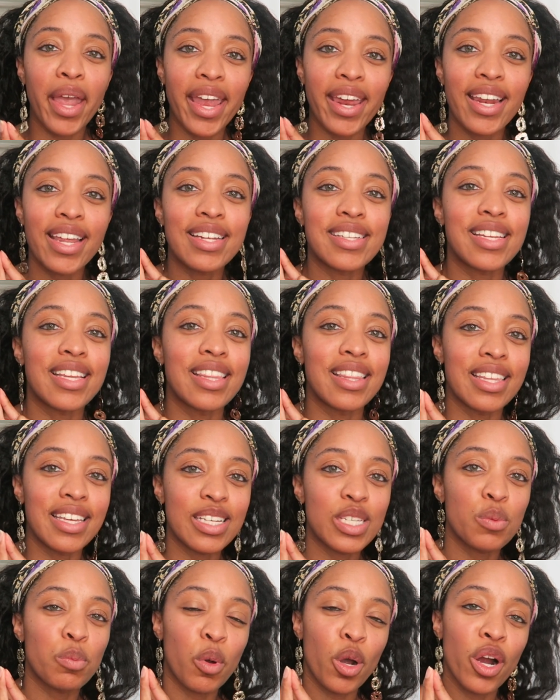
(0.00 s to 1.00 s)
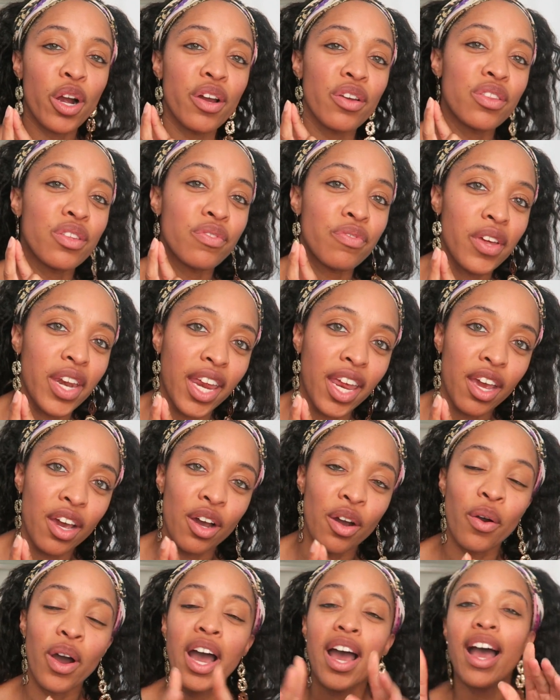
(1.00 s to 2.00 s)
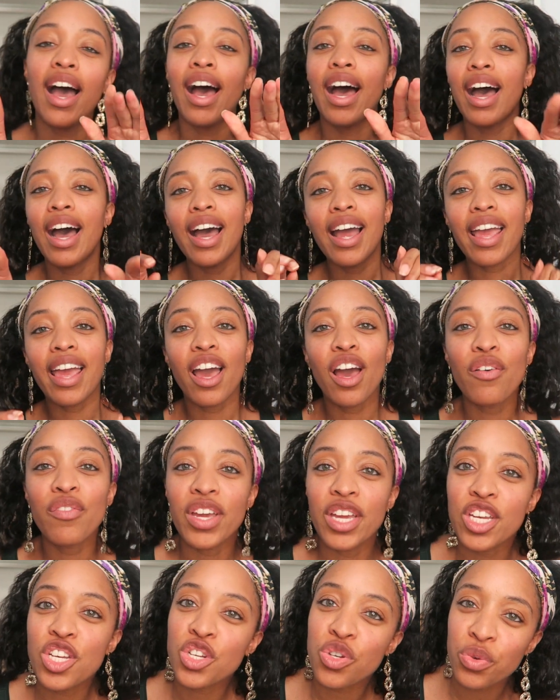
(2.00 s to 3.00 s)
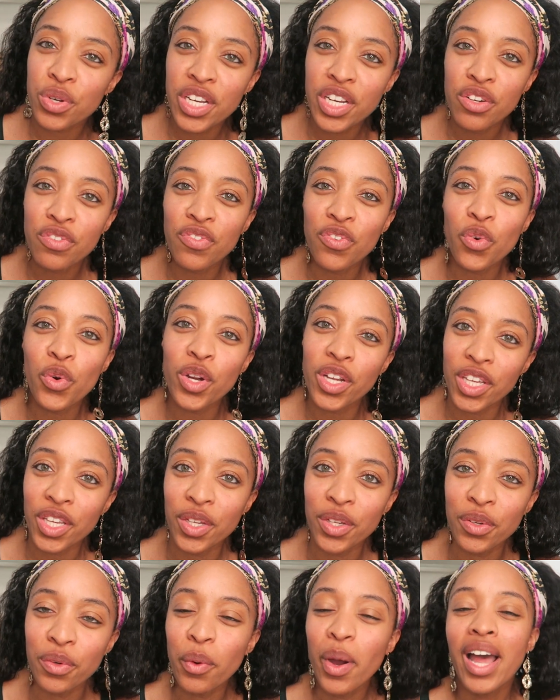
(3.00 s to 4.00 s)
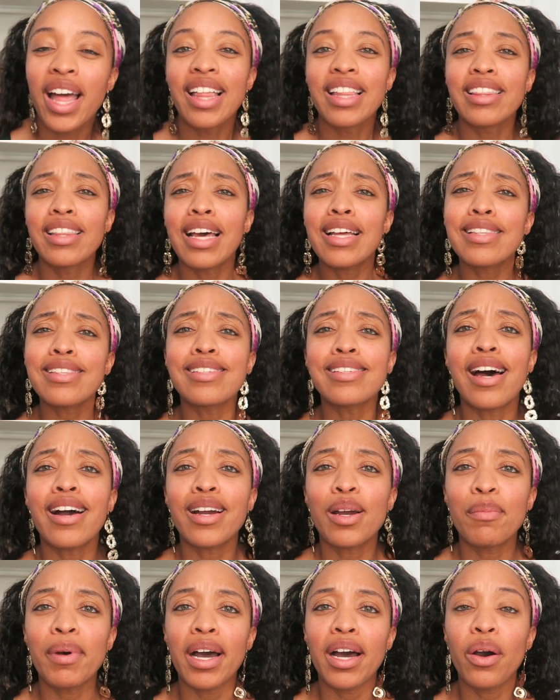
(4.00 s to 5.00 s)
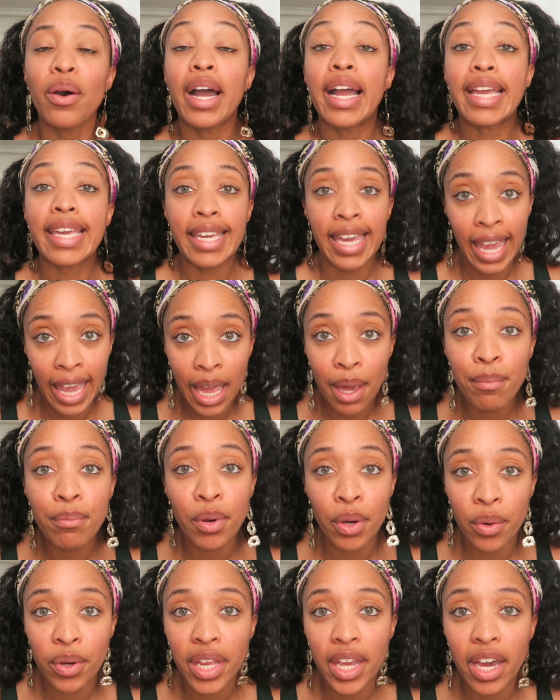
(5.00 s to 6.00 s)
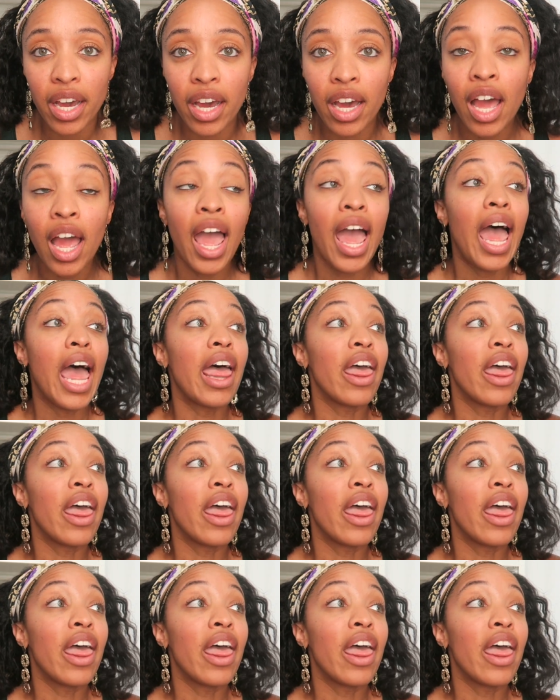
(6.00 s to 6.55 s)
made it to this part of the video, I have a treat for you. Let's talk about Cambodia.